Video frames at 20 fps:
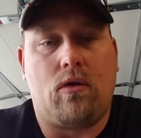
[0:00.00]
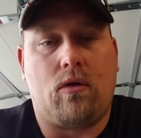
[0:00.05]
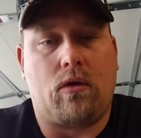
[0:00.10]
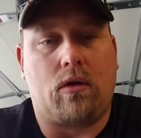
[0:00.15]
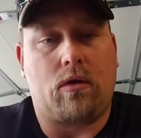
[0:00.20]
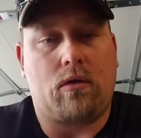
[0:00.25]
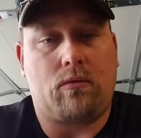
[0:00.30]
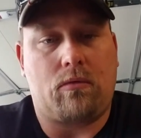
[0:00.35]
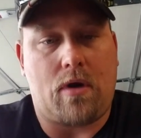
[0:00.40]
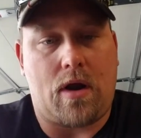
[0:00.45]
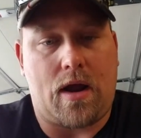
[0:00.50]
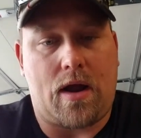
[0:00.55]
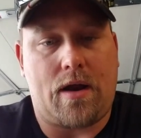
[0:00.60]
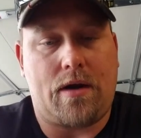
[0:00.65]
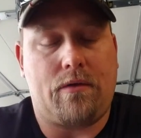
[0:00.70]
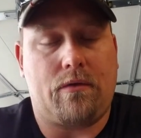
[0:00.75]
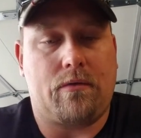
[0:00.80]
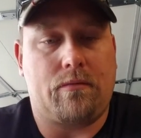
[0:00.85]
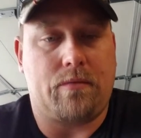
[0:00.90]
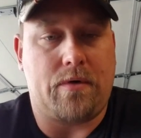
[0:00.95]
or
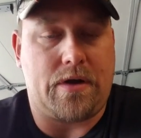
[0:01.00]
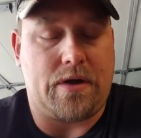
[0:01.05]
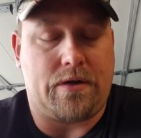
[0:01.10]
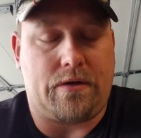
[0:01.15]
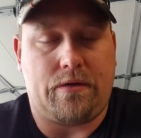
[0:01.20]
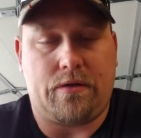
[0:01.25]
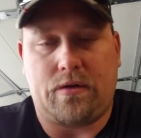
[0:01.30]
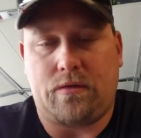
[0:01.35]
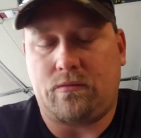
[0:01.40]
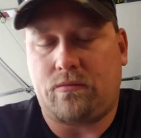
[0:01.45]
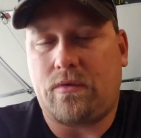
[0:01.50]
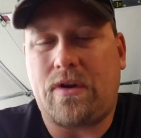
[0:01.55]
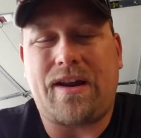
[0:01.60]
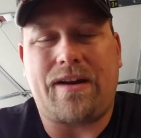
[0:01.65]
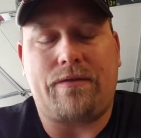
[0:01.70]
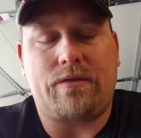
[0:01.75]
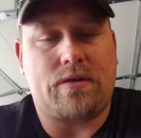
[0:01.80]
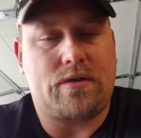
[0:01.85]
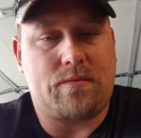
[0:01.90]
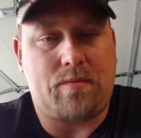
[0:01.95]
rod or reel or
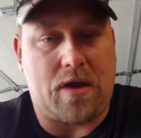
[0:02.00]
whatever,